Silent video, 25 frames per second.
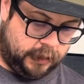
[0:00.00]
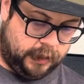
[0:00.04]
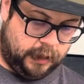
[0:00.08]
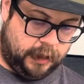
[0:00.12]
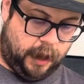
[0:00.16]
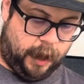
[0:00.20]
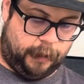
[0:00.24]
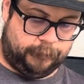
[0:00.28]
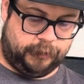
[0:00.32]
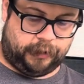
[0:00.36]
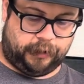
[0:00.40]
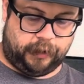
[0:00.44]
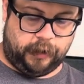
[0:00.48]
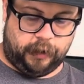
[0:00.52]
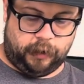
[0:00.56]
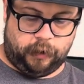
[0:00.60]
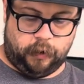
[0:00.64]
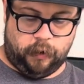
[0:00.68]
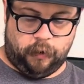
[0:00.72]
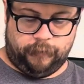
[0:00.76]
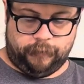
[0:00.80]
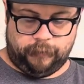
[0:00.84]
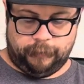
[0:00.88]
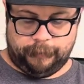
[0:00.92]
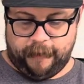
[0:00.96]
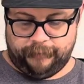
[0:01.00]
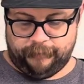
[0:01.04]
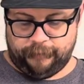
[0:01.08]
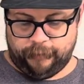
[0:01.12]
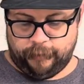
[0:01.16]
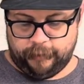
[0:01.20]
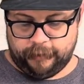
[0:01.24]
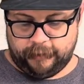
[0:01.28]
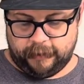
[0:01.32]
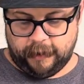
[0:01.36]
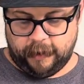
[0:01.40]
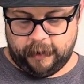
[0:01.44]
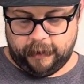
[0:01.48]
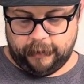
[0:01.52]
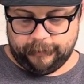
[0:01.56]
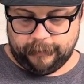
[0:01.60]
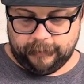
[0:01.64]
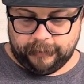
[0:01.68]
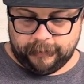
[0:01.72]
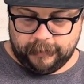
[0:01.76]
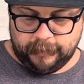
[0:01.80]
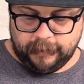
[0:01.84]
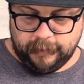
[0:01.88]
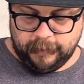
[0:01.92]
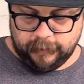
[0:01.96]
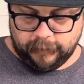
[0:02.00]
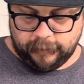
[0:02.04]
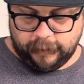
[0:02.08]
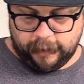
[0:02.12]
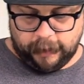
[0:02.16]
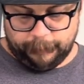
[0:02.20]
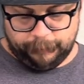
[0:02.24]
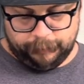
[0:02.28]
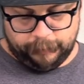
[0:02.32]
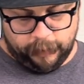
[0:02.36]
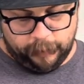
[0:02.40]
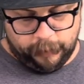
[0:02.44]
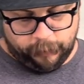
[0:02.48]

I'm just gonna go over my first setup. I got a Blood